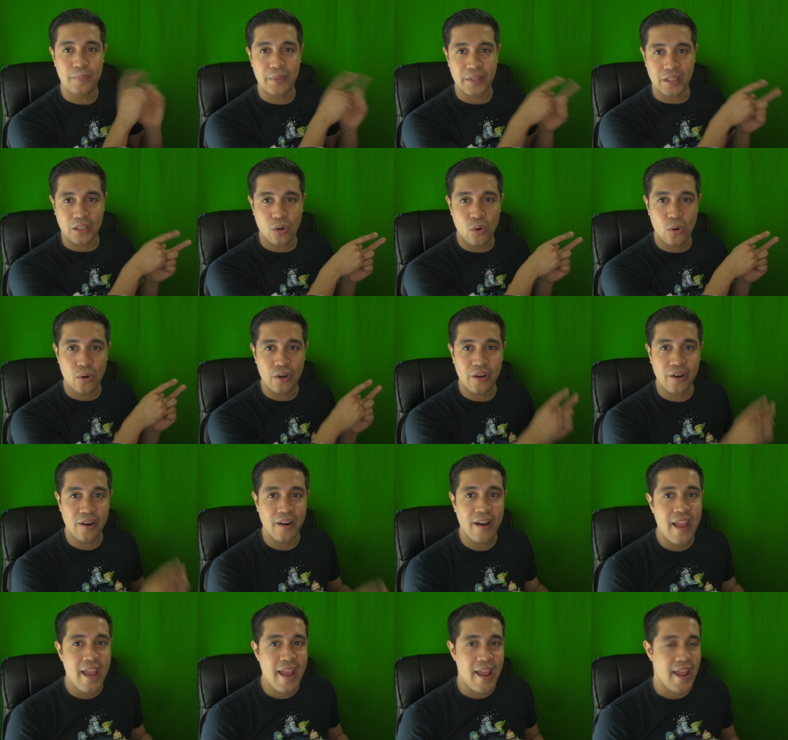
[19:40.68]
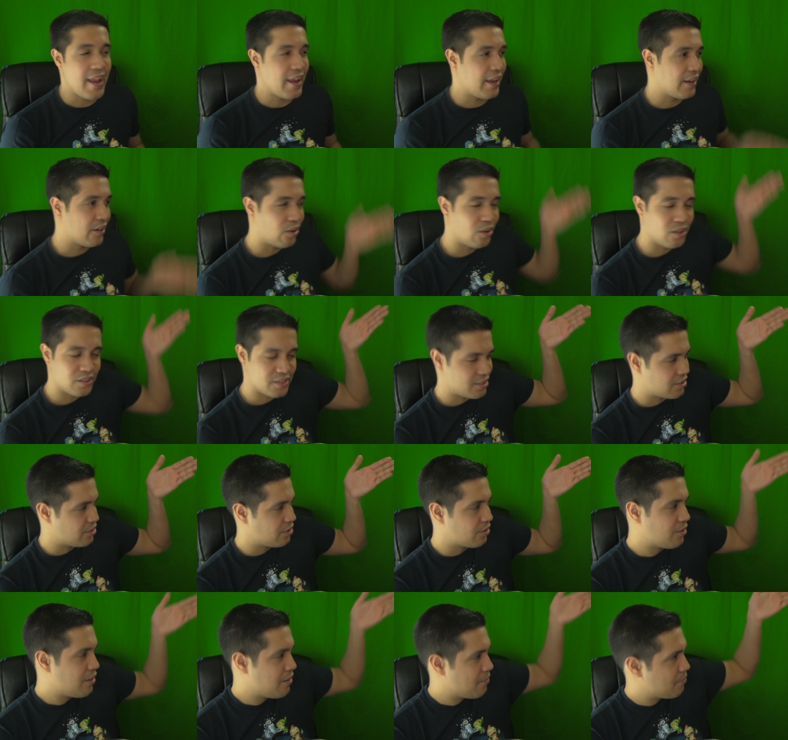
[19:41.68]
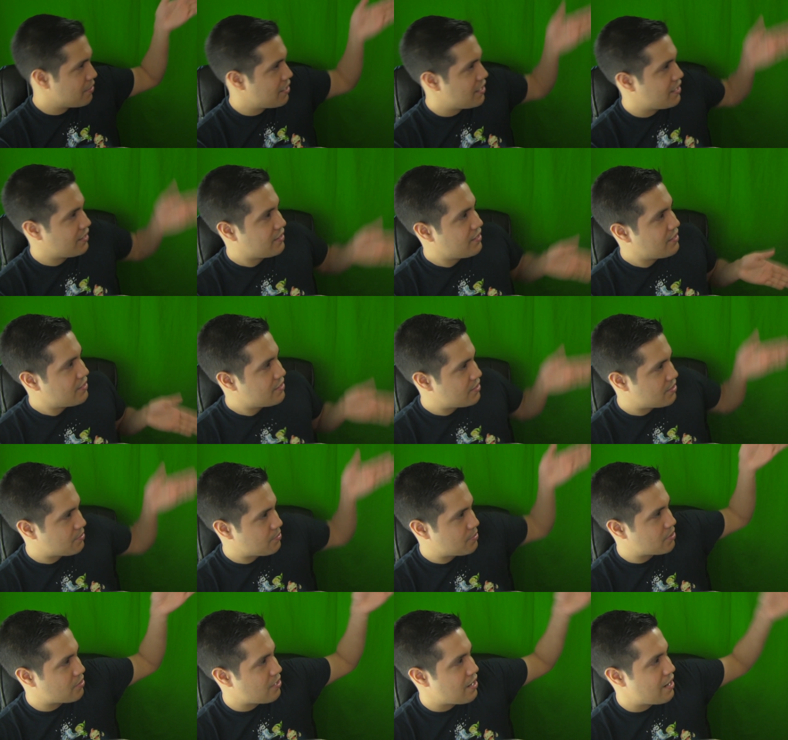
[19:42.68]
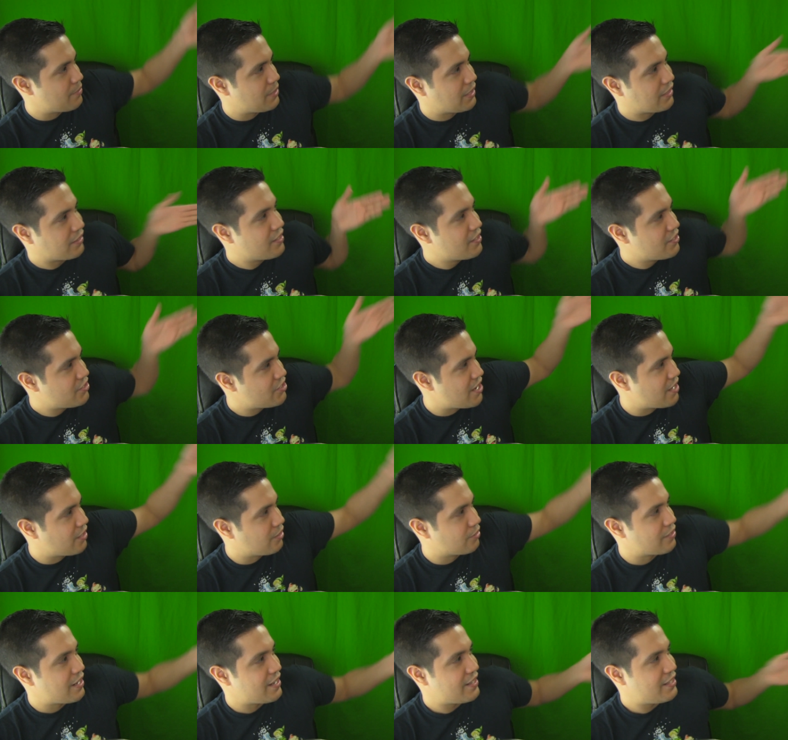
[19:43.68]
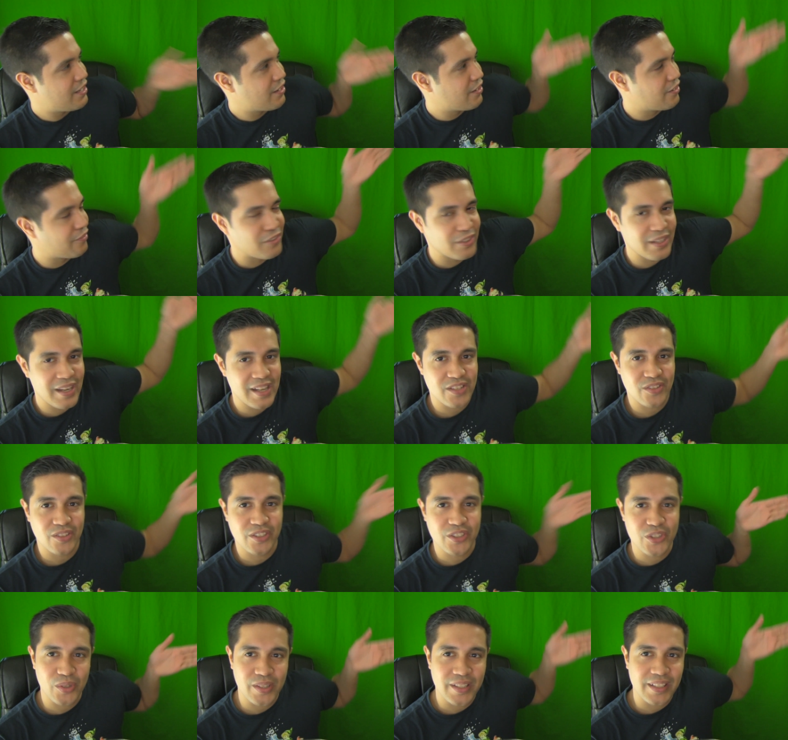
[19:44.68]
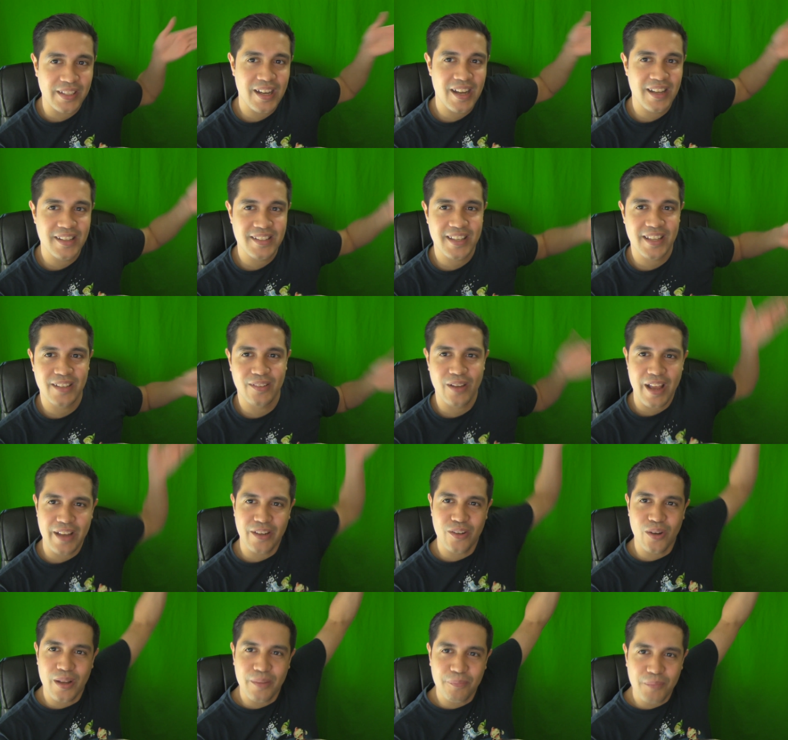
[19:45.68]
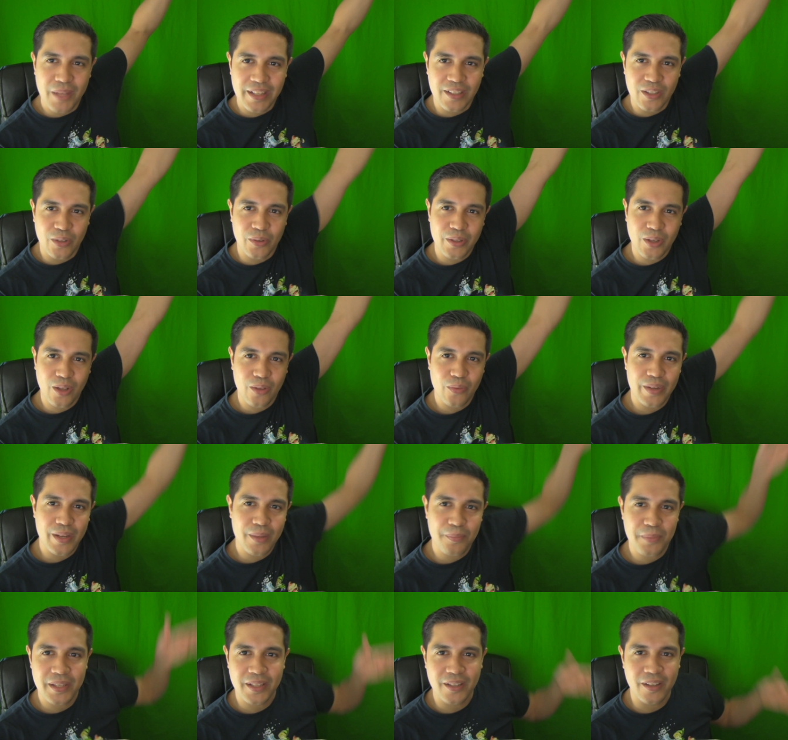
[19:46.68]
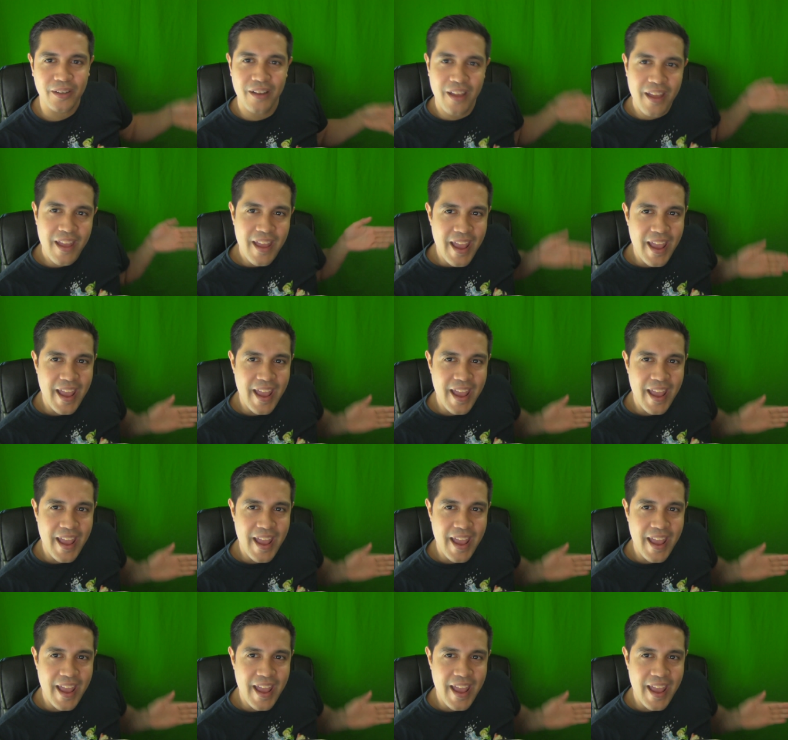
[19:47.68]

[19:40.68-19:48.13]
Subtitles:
up in the corner, and also my subscribing channel right here if you guys are enjoying the content. I know I'm like going all the way up here.